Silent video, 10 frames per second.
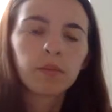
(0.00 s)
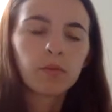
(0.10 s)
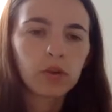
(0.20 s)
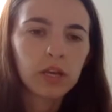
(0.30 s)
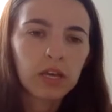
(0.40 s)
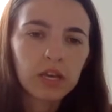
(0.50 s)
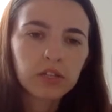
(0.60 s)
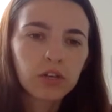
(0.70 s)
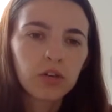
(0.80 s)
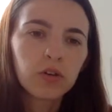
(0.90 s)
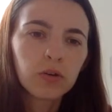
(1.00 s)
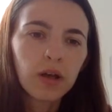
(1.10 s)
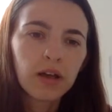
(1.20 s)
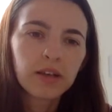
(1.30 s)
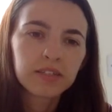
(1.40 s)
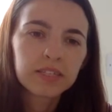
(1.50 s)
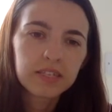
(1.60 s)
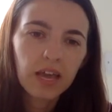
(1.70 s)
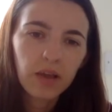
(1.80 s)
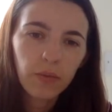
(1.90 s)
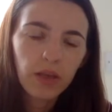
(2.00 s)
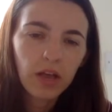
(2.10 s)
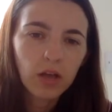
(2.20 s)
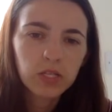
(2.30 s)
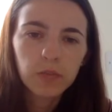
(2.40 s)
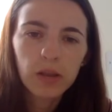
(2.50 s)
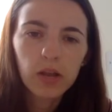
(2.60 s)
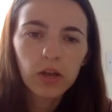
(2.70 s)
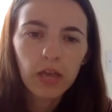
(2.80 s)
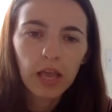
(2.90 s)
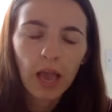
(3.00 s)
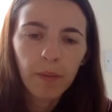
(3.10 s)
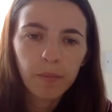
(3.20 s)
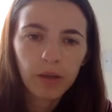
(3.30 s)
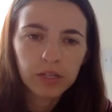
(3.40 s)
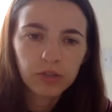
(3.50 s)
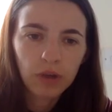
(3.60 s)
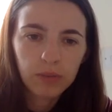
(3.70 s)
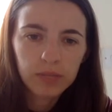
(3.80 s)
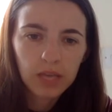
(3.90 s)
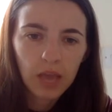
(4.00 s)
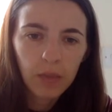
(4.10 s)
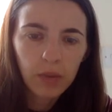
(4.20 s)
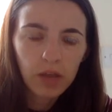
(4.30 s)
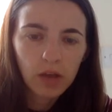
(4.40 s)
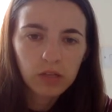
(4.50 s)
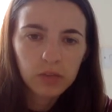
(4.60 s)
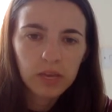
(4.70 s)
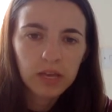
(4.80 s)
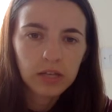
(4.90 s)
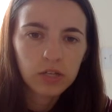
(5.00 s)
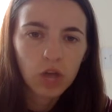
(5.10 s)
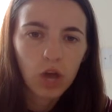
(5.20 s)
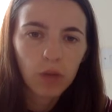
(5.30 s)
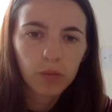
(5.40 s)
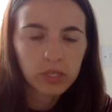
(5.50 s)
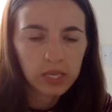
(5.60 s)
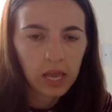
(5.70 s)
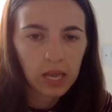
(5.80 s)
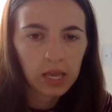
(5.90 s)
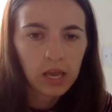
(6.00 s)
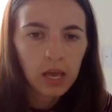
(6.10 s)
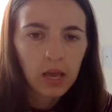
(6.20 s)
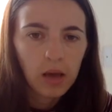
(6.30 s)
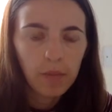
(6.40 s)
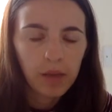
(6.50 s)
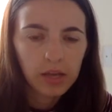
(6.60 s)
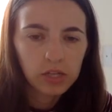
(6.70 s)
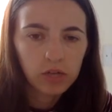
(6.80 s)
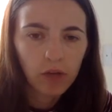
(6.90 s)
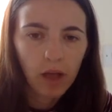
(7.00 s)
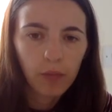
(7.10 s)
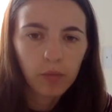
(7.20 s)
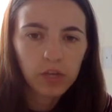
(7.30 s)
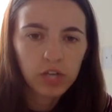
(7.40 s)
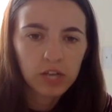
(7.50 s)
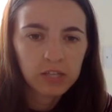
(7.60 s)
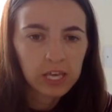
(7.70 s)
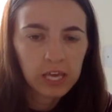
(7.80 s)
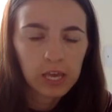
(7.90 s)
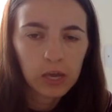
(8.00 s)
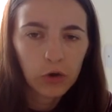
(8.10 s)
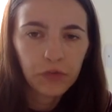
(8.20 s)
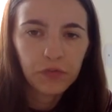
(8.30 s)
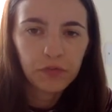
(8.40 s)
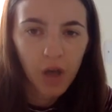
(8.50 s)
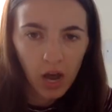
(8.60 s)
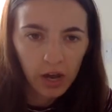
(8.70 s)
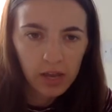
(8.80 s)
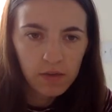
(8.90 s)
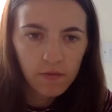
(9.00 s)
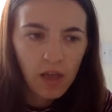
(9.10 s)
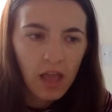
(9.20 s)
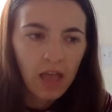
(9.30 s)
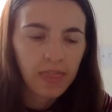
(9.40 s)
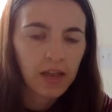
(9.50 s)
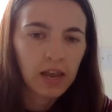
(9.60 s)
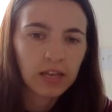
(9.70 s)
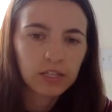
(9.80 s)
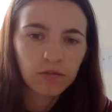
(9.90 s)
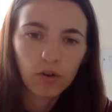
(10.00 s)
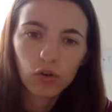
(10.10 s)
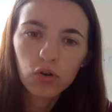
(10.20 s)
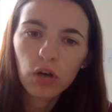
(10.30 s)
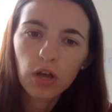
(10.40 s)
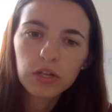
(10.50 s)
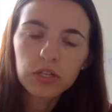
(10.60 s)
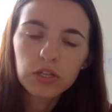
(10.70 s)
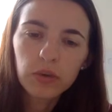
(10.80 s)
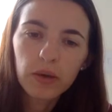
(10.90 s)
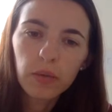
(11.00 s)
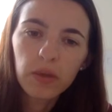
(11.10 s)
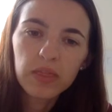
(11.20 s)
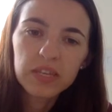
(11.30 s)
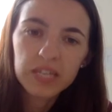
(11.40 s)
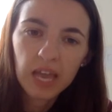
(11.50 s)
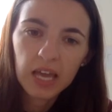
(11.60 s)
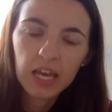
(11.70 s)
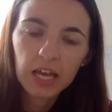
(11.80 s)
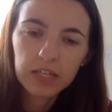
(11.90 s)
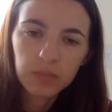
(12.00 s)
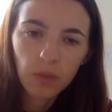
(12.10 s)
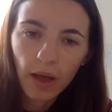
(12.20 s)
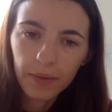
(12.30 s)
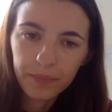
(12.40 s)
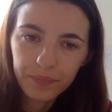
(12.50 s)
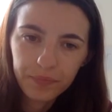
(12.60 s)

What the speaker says: Morning, Year Two. Today we're going to be looking at pictograms again. We're going to be interpreting a pictogram which has a key of 5, and then later on you're going to do it with 10 as well.